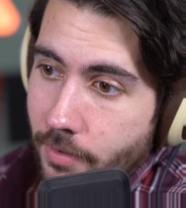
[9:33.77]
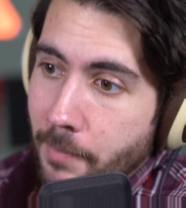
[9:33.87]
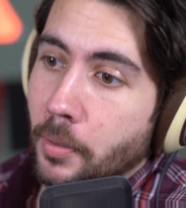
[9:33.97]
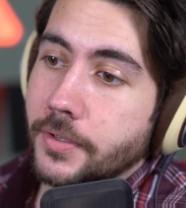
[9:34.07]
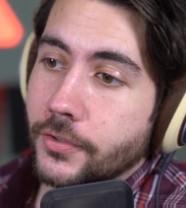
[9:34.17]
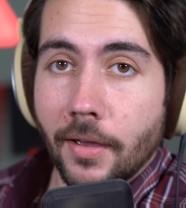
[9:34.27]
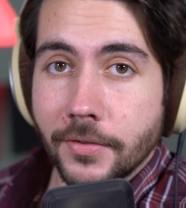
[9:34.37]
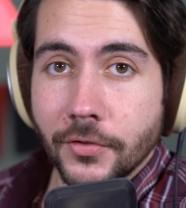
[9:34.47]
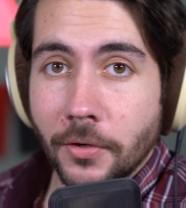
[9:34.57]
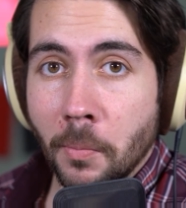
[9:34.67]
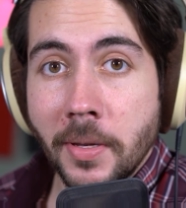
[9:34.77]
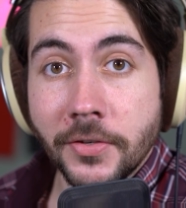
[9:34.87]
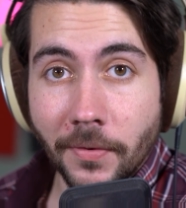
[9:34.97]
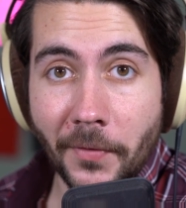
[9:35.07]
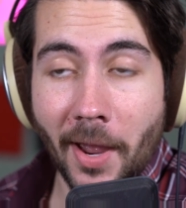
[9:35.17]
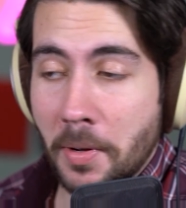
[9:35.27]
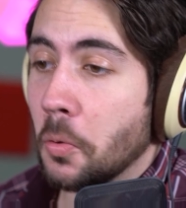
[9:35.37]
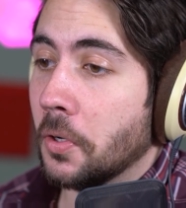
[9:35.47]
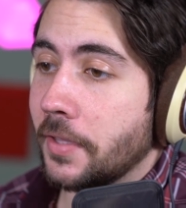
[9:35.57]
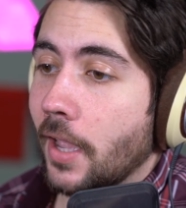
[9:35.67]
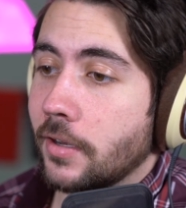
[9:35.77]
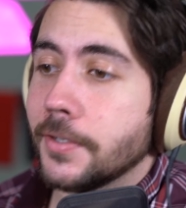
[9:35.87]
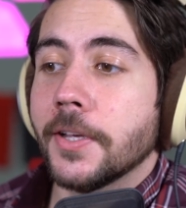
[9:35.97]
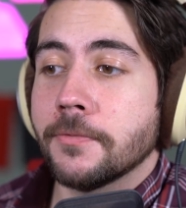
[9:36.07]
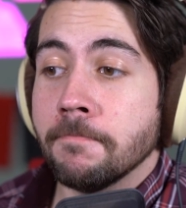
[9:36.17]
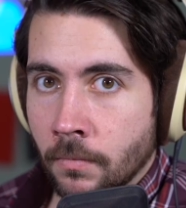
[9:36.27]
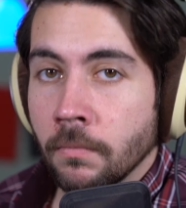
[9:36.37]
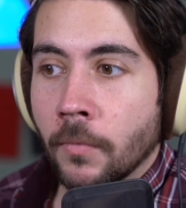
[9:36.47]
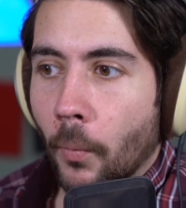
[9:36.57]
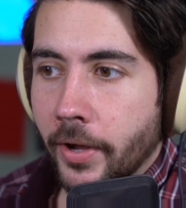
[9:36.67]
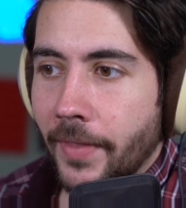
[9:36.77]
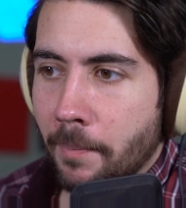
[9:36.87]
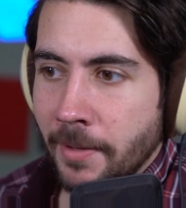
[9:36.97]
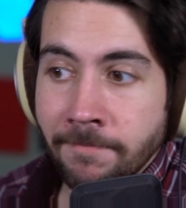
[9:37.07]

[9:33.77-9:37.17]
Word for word: and puts a single piece of diamond ore at the end and says, hmm, what could that be?